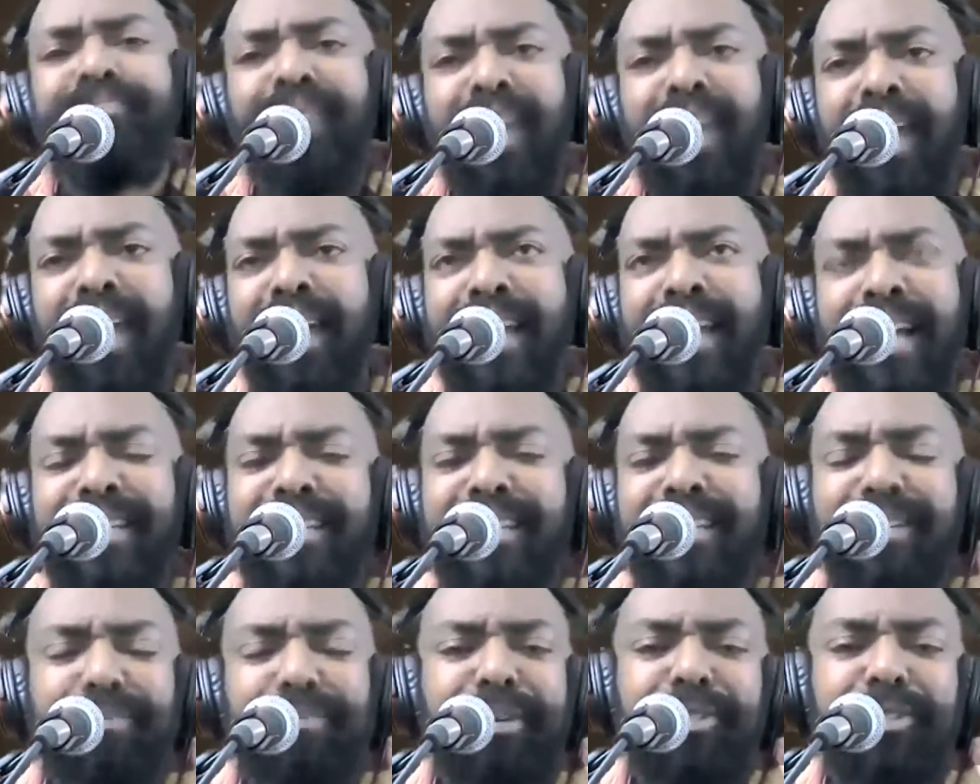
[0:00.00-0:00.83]
And I
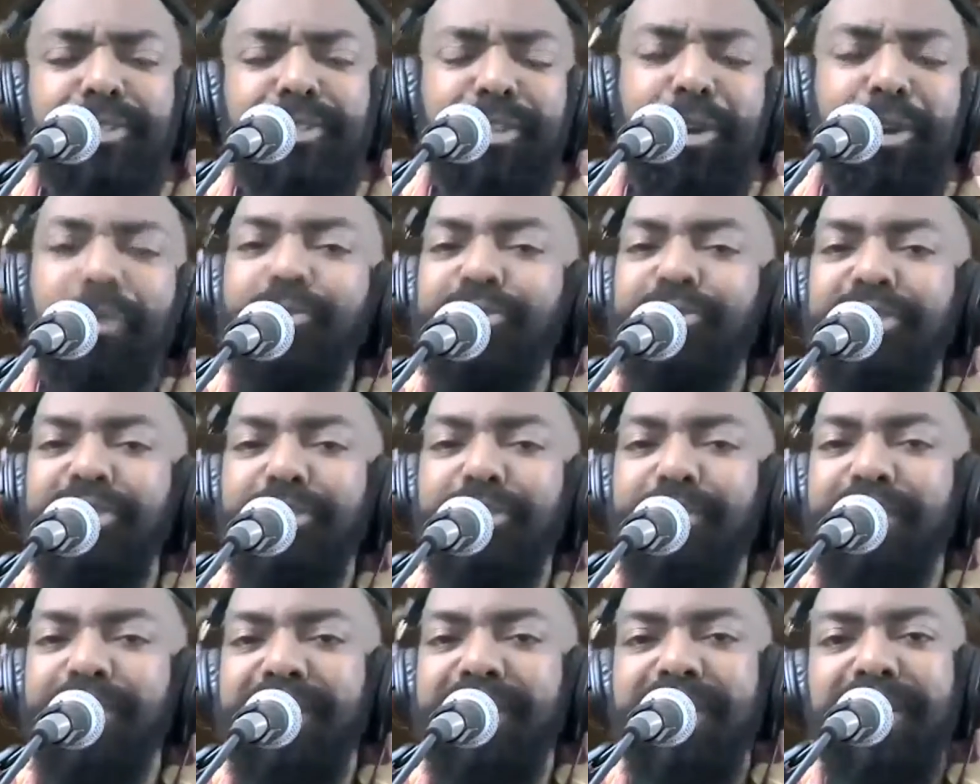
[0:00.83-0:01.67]
did a bunch of coaching
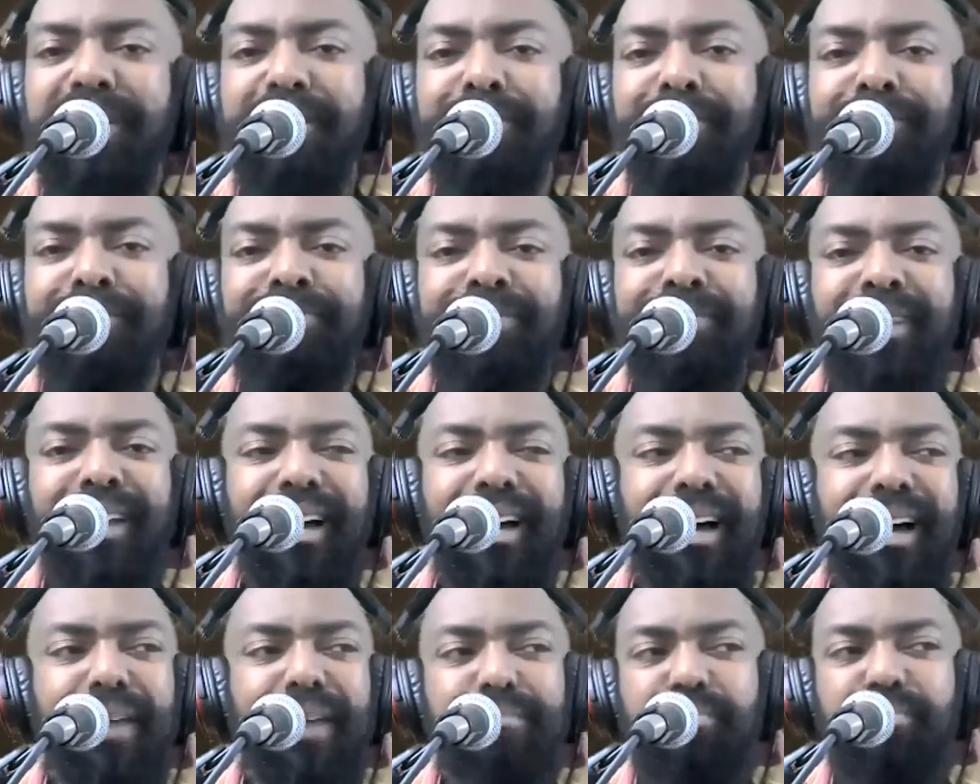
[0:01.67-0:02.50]
with him,
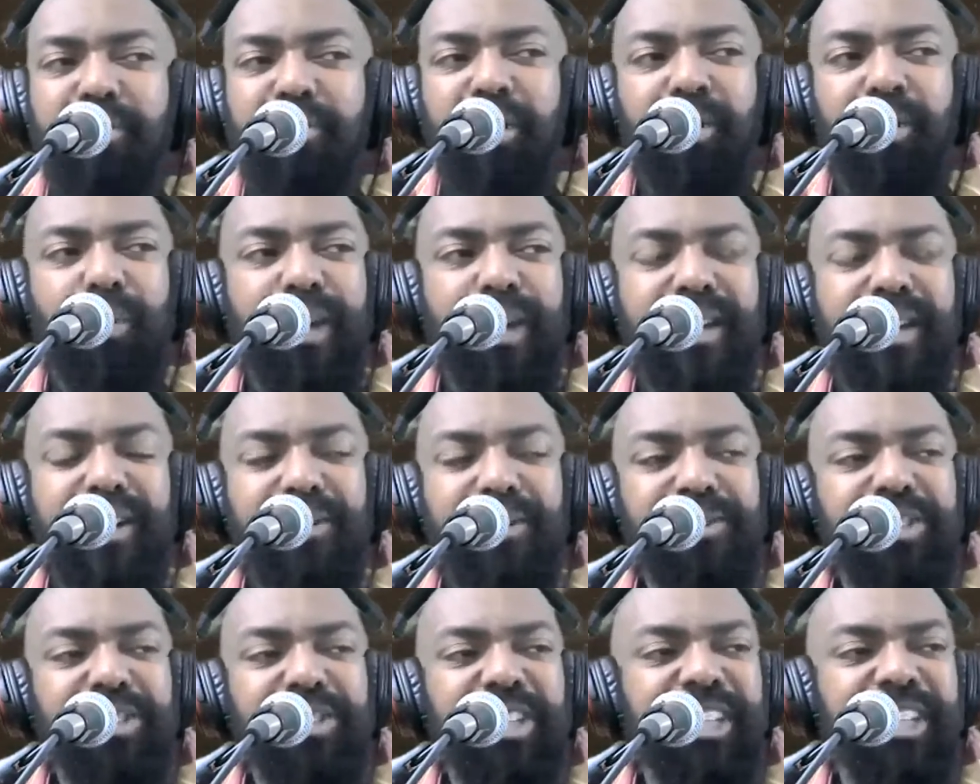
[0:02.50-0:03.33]
Broadway
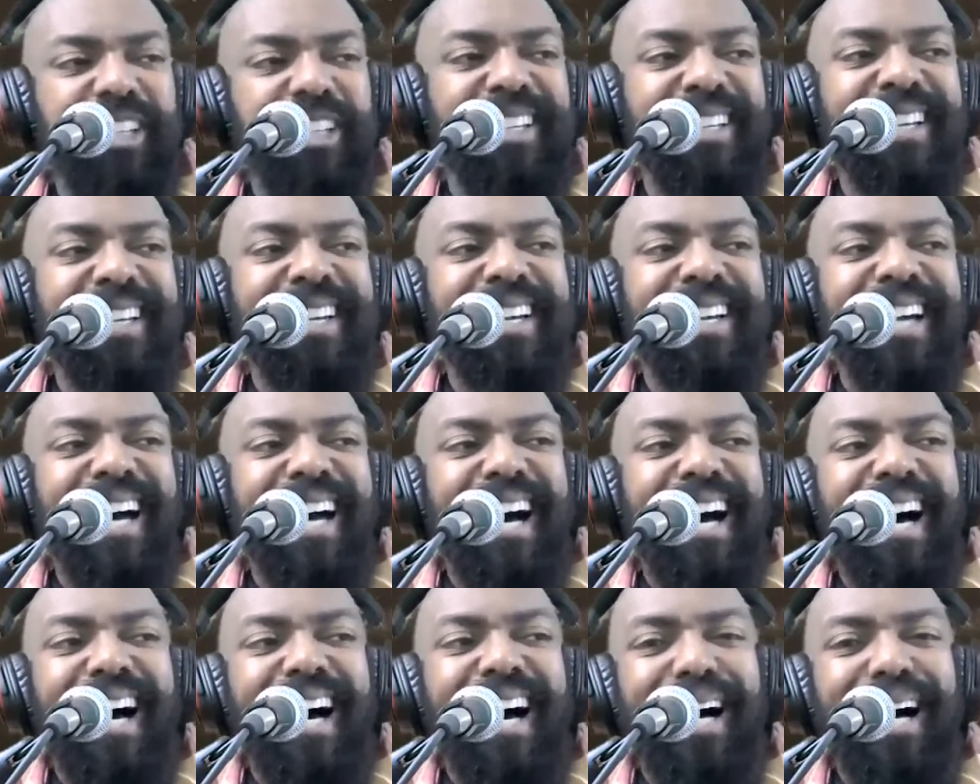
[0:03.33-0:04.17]
coaching.
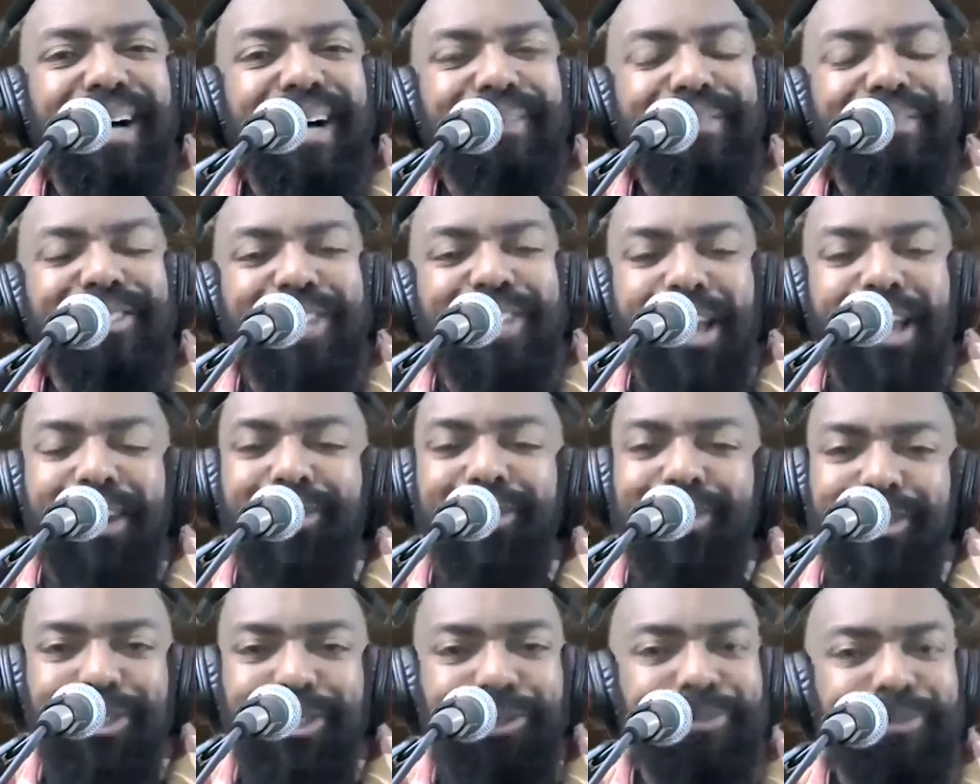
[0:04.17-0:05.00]
Shout out
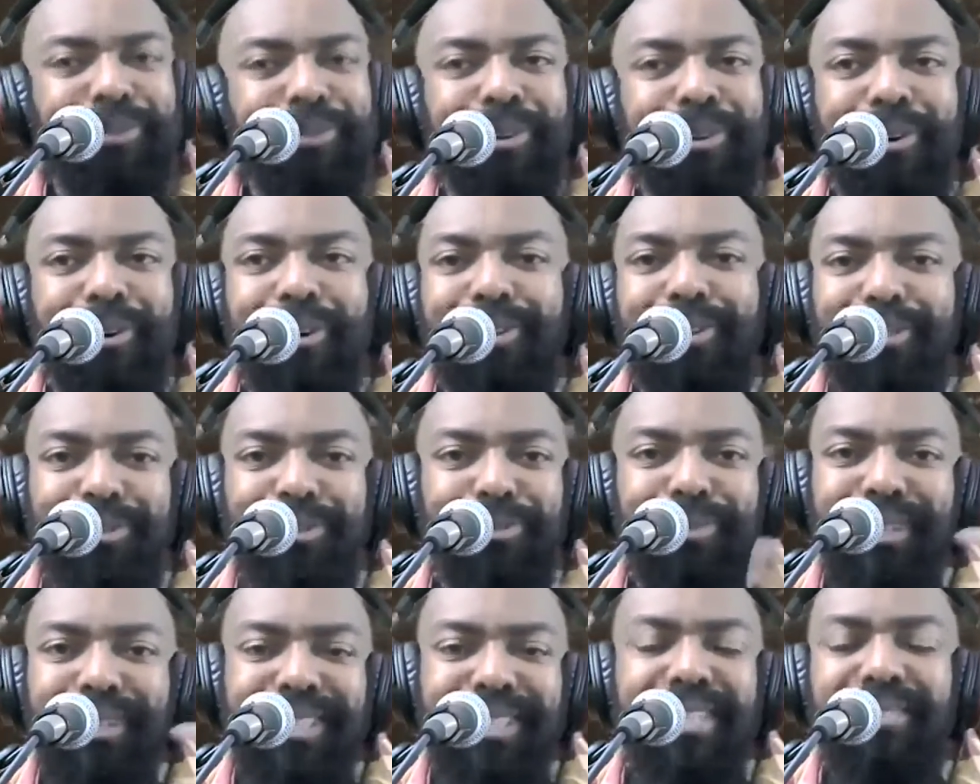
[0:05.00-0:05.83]
to you for also
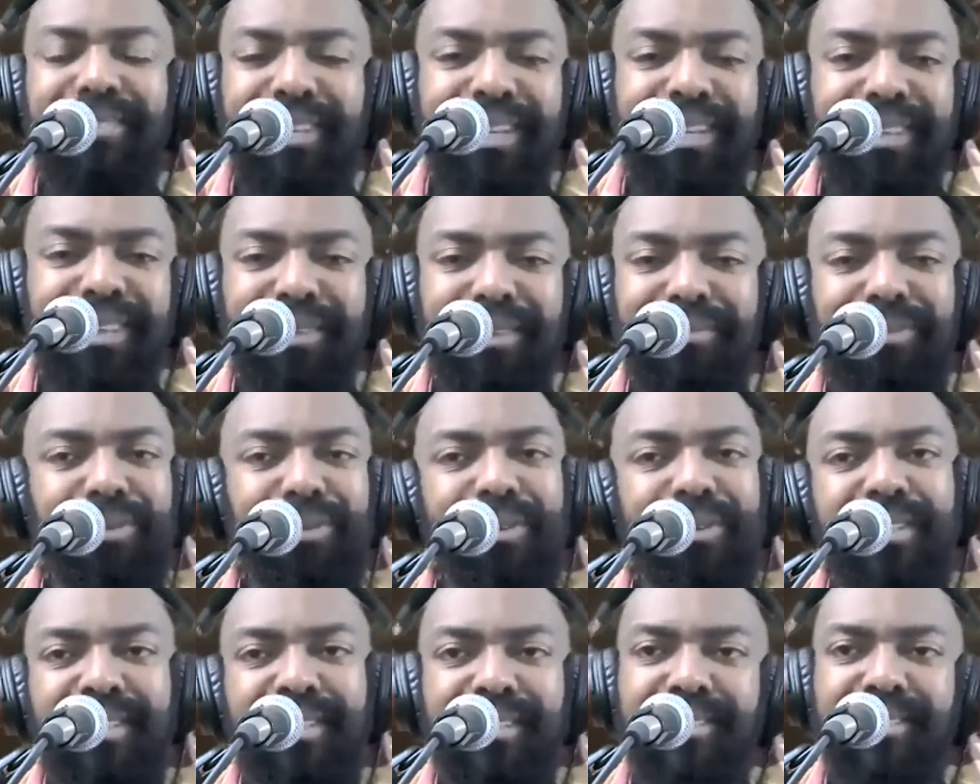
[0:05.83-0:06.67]
believing in the
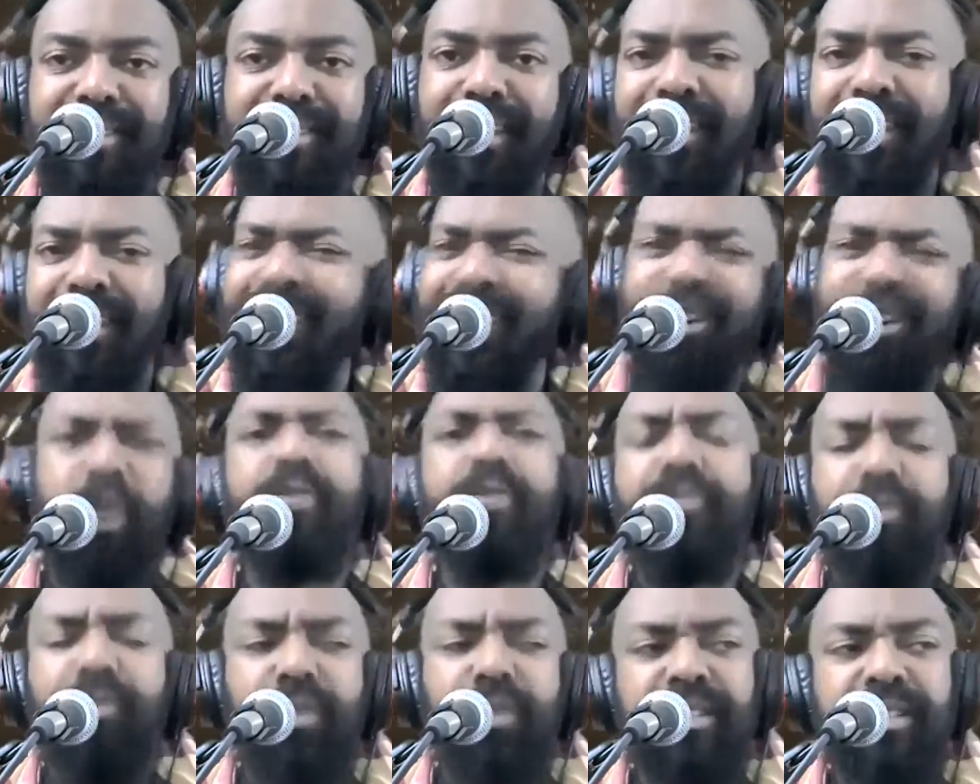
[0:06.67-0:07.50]
voice and saying go
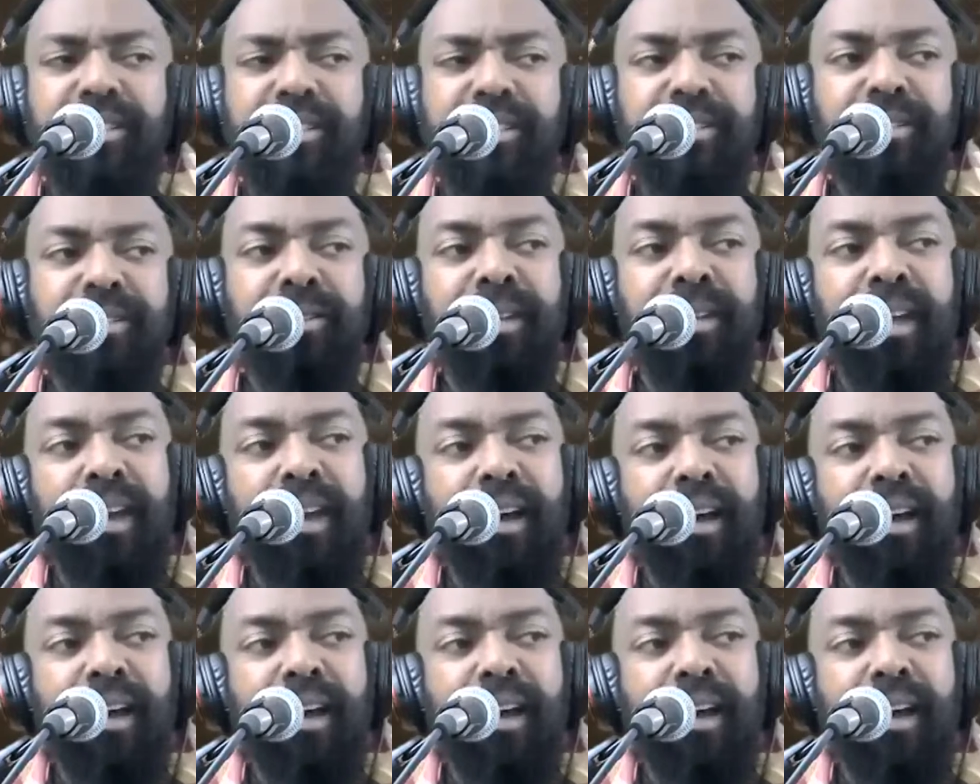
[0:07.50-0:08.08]
for it, dude.